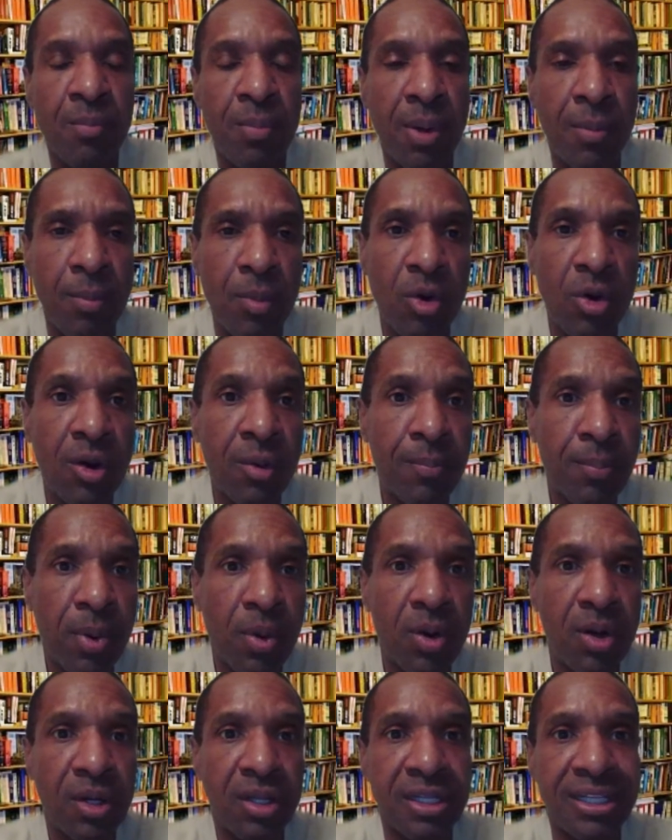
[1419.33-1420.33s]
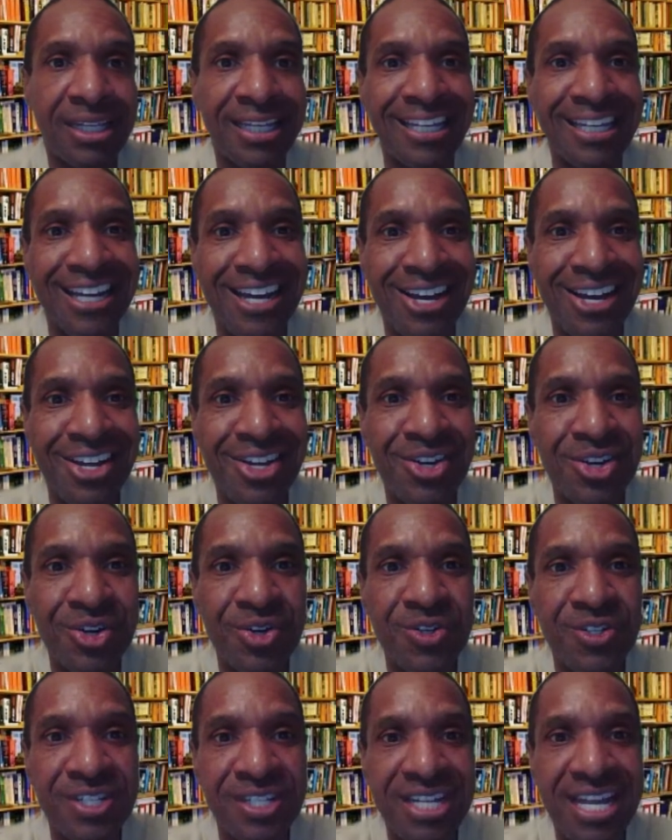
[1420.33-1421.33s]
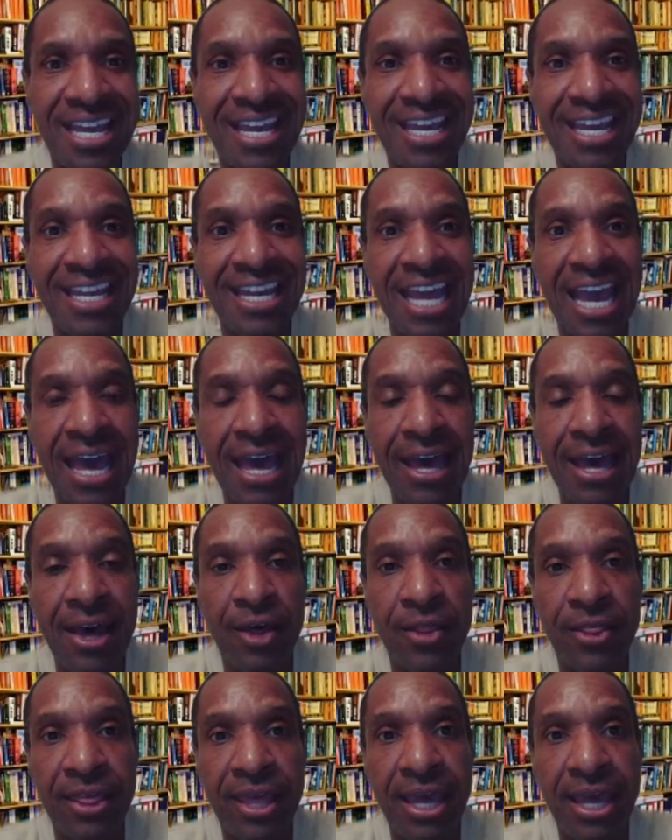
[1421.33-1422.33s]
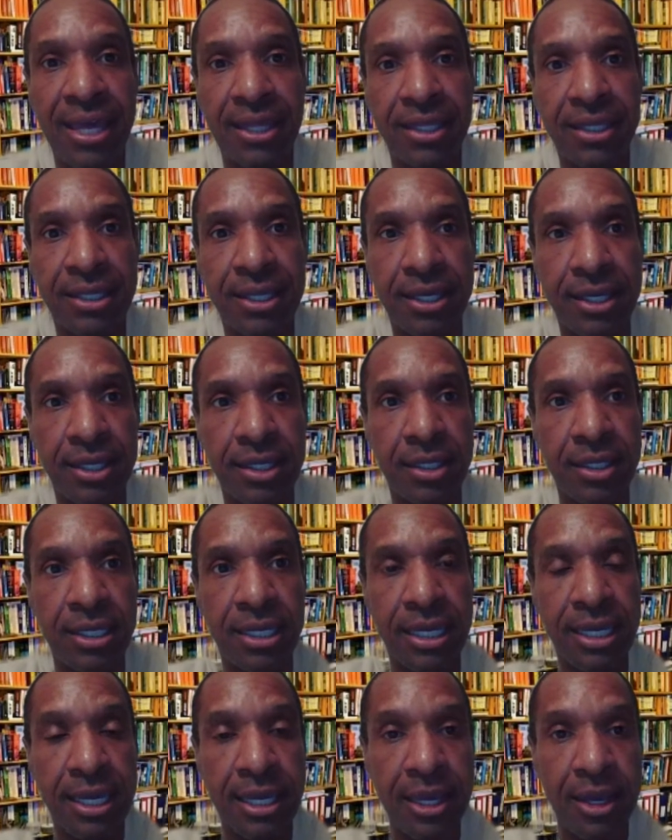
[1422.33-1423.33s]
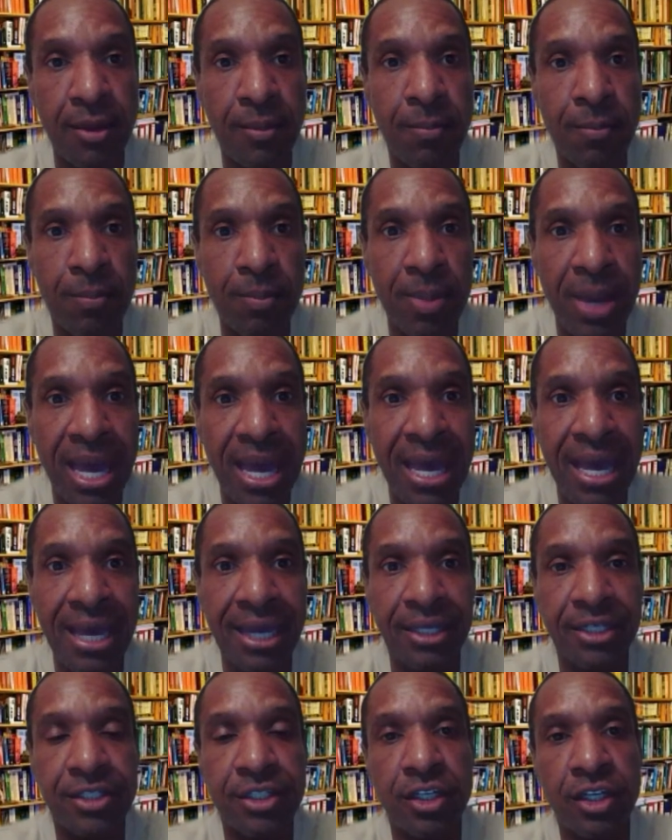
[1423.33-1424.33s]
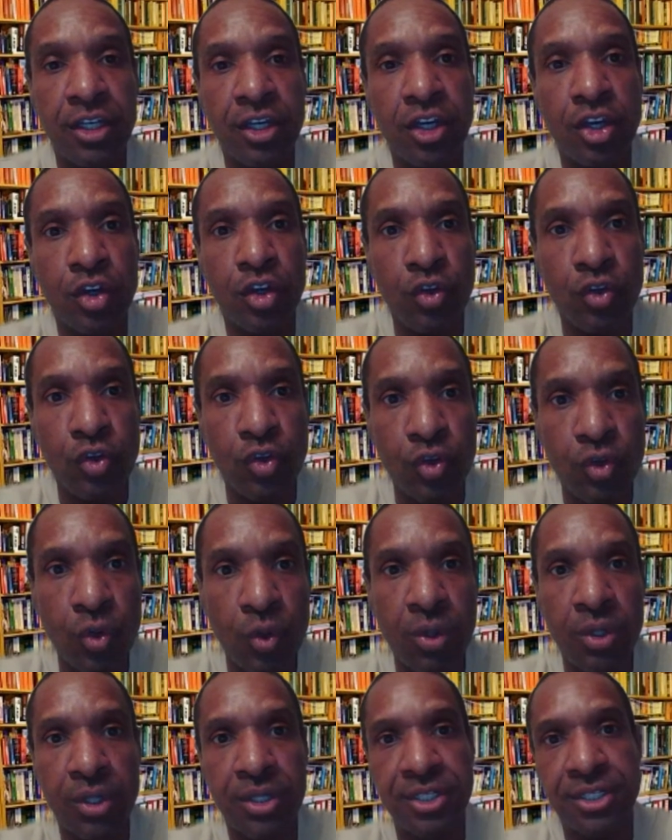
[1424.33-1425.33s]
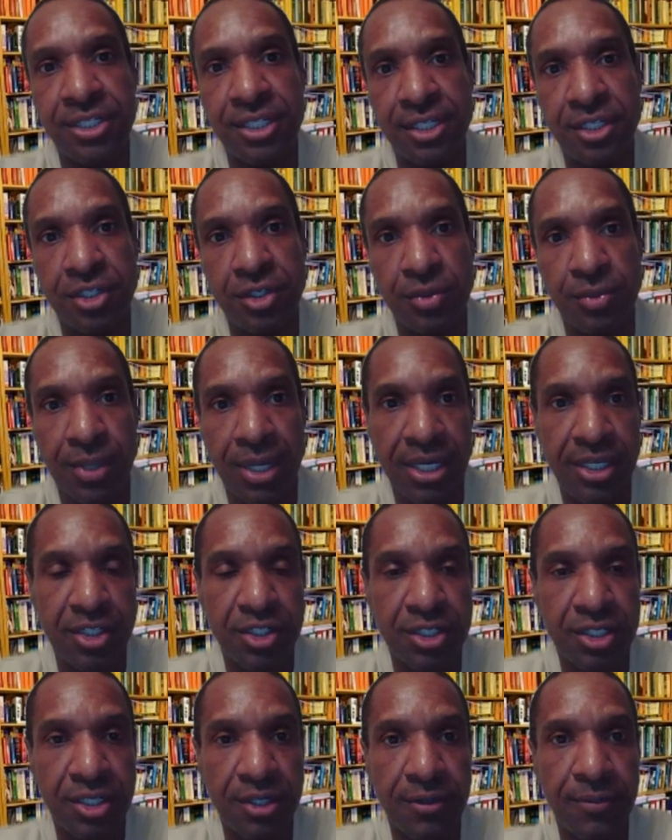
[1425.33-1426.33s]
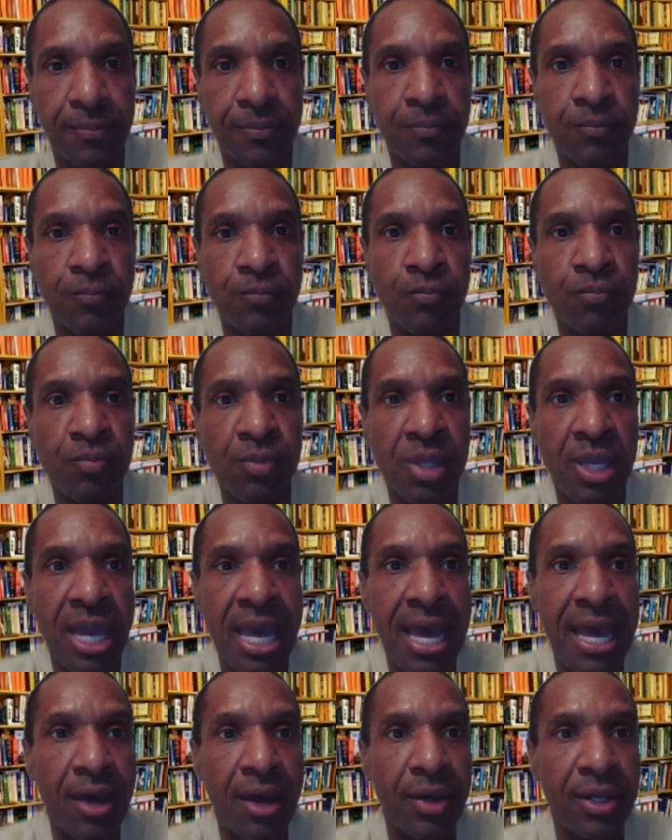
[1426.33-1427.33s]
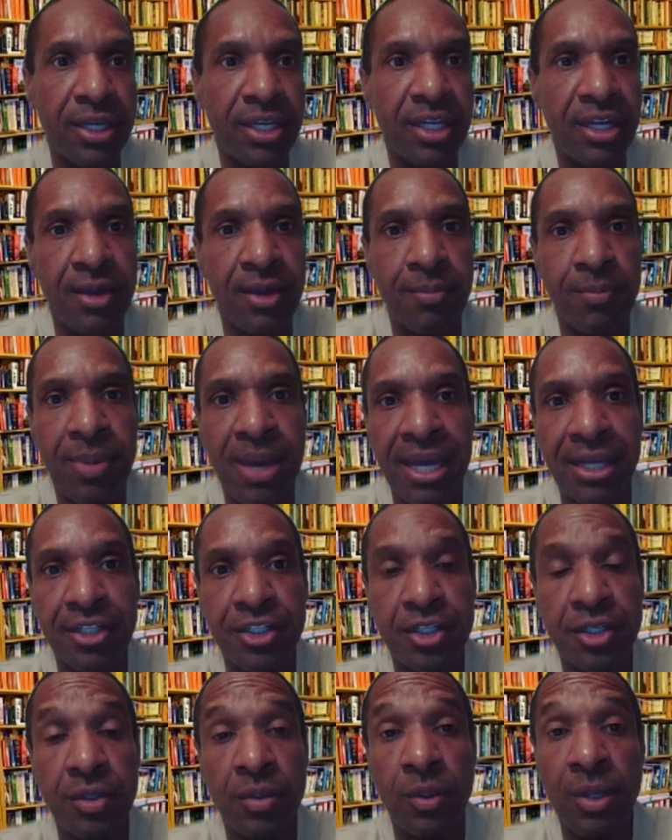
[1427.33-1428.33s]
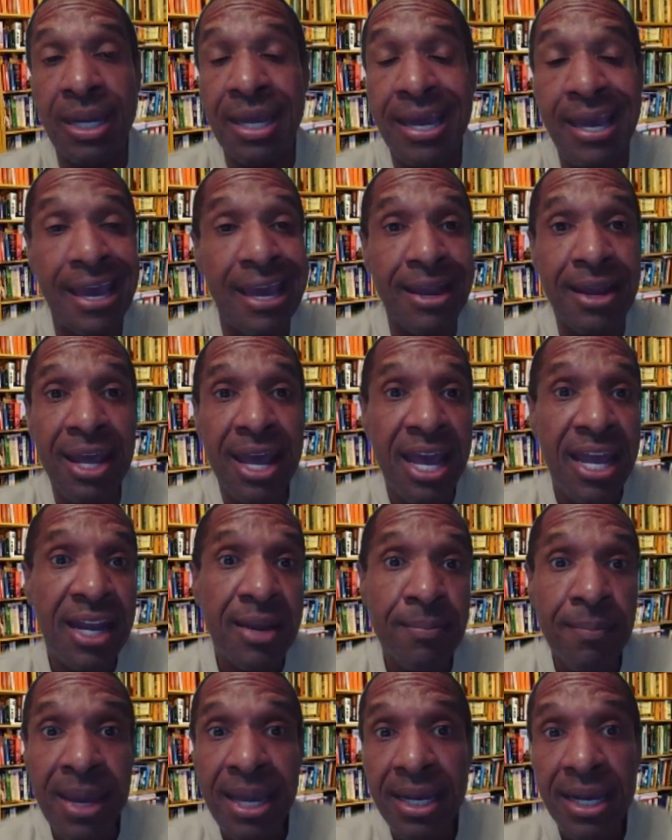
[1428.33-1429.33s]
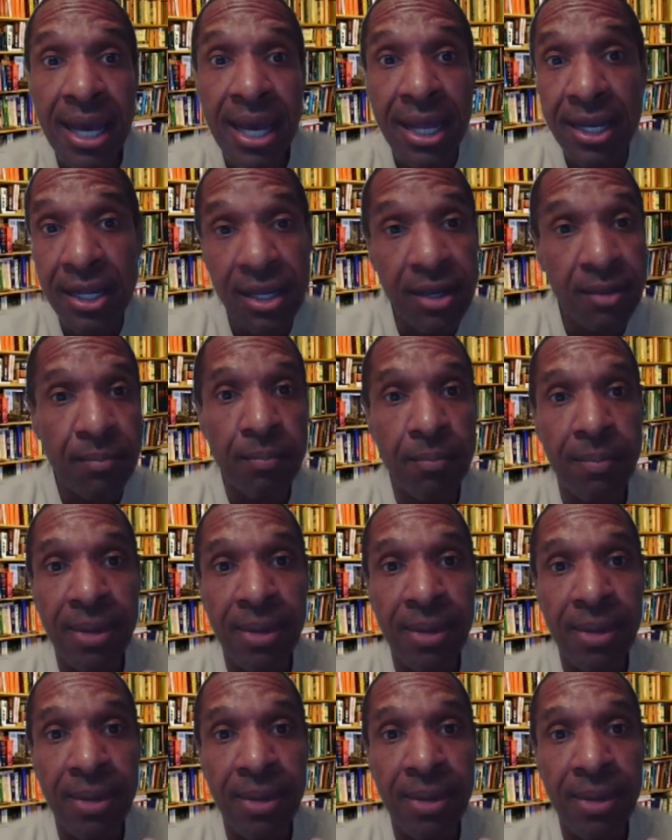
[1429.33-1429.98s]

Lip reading: but more importantly, understand how that can impact your situation, how it can impact you. And it may not